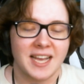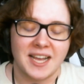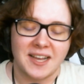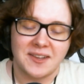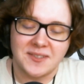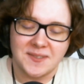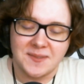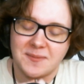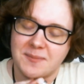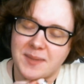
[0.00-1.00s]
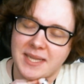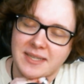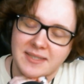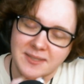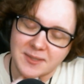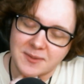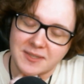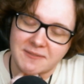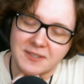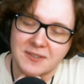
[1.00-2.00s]
I also plan to in the
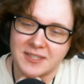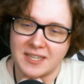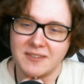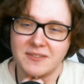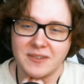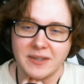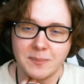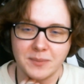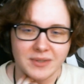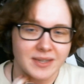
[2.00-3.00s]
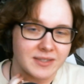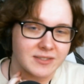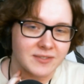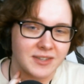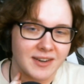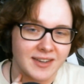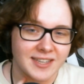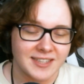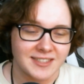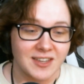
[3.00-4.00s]
future kind of help you guys figure out
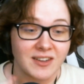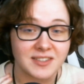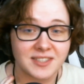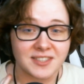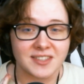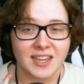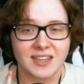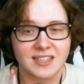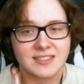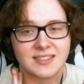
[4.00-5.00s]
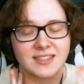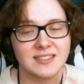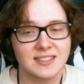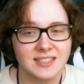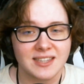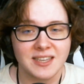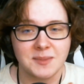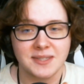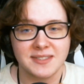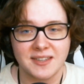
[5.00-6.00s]
how to talk to your guides and listen to them
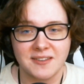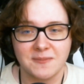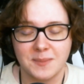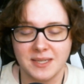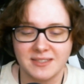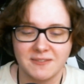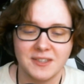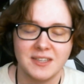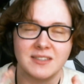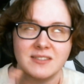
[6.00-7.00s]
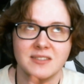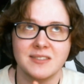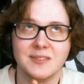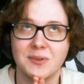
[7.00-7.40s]
and stuff, because I feel like it's just so